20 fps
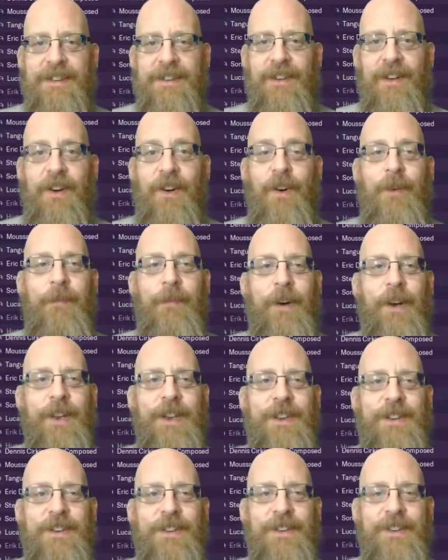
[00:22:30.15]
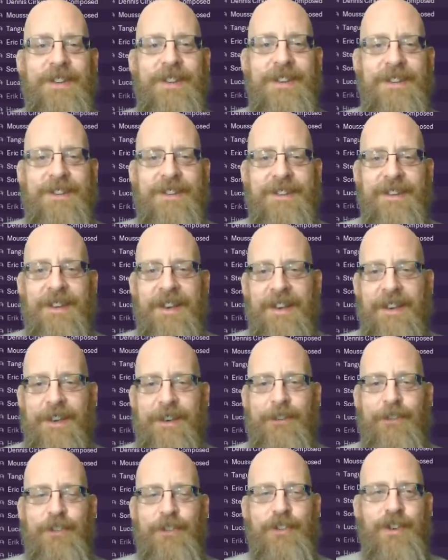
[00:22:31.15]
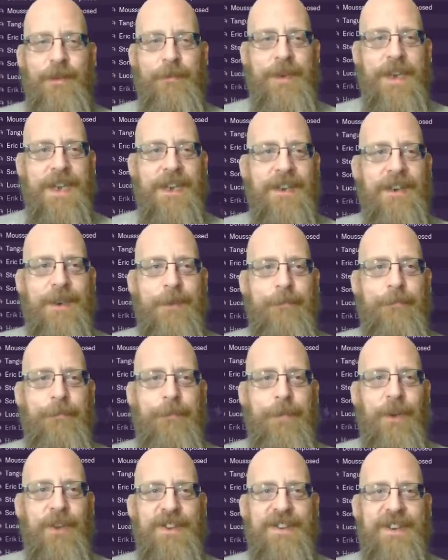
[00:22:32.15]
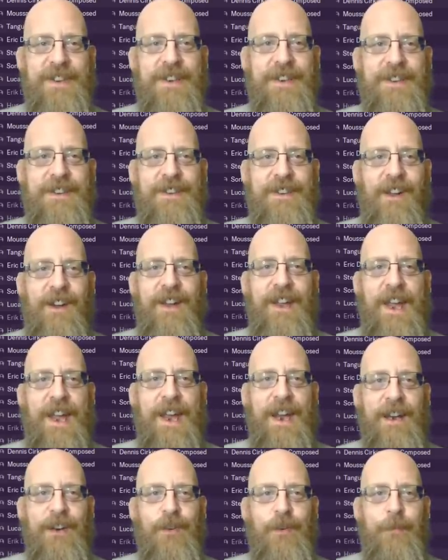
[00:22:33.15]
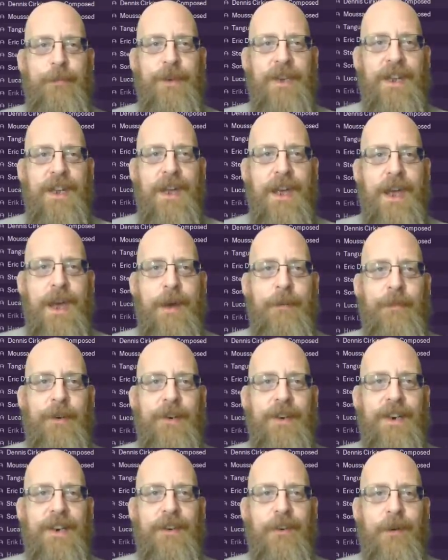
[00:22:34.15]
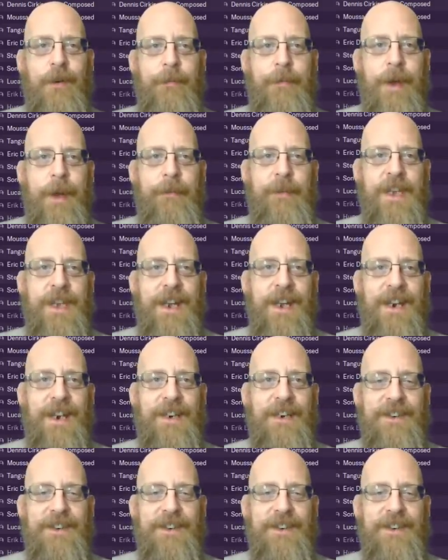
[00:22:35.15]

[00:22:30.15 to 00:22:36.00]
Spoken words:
Oh my goodness. Little shimmy and he puts it in tight angle. Pierre-Emerick Aubameyang